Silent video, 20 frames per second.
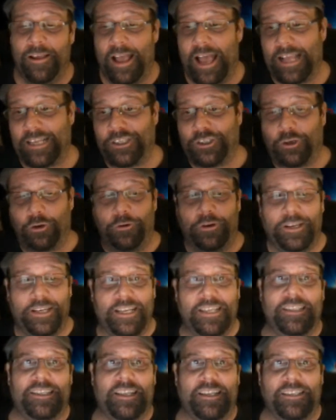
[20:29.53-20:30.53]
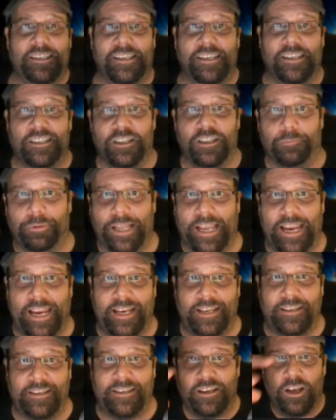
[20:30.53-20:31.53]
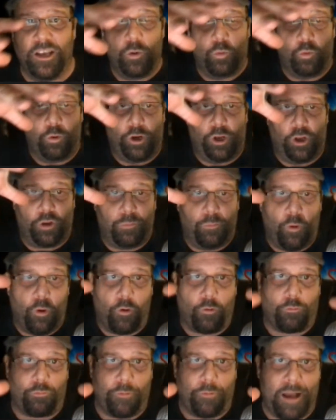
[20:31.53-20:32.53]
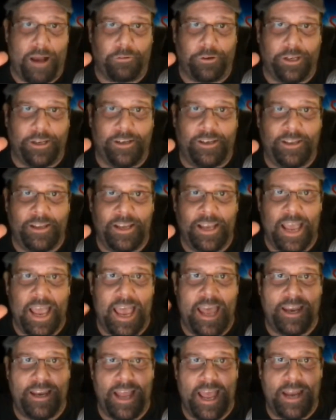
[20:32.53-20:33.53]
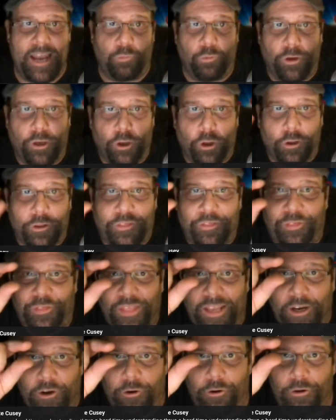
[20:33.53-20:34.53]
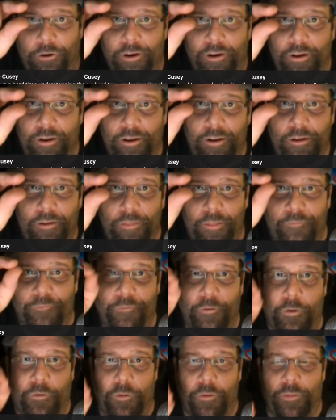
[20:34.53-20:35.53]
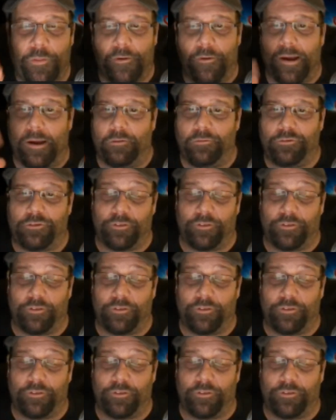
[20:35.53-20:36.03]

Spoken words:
at certain distances, the planes would look more rounded and would look thinner the further they're out.